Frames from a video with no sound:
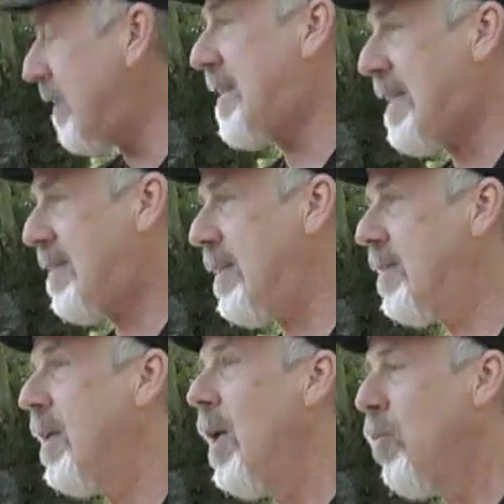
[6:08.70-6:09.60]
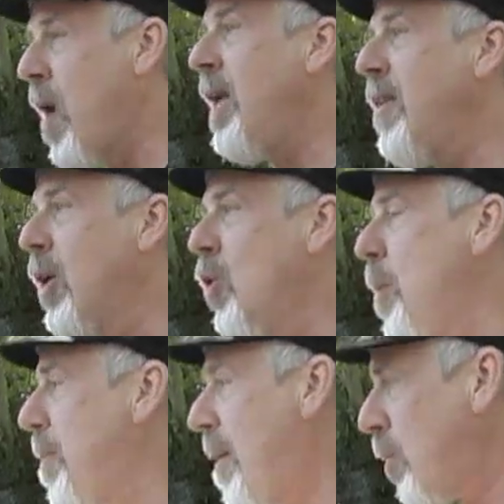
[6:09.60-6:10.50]
consensus, running their
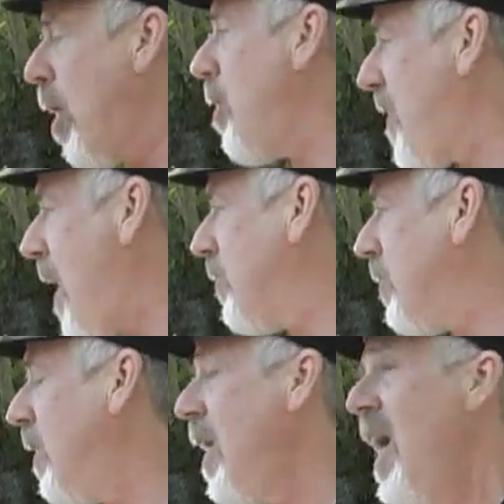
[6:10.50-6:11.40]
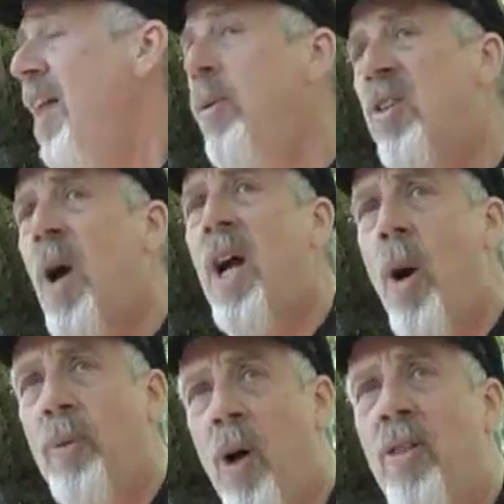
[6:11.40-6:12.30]
group of up to 100,000. And the reason why I
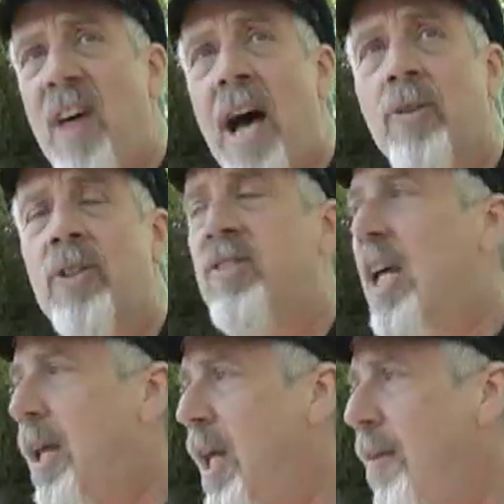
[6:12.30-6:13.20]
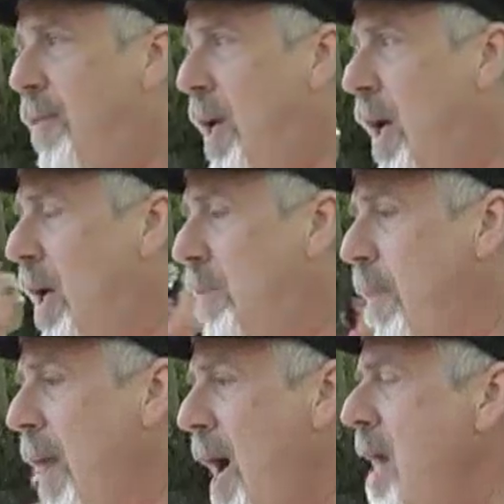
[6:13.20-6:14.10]
go up to 100,000 is that it, uh,
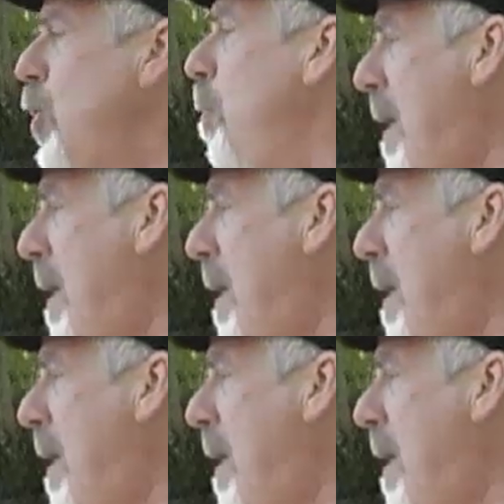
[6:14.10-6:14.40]
I do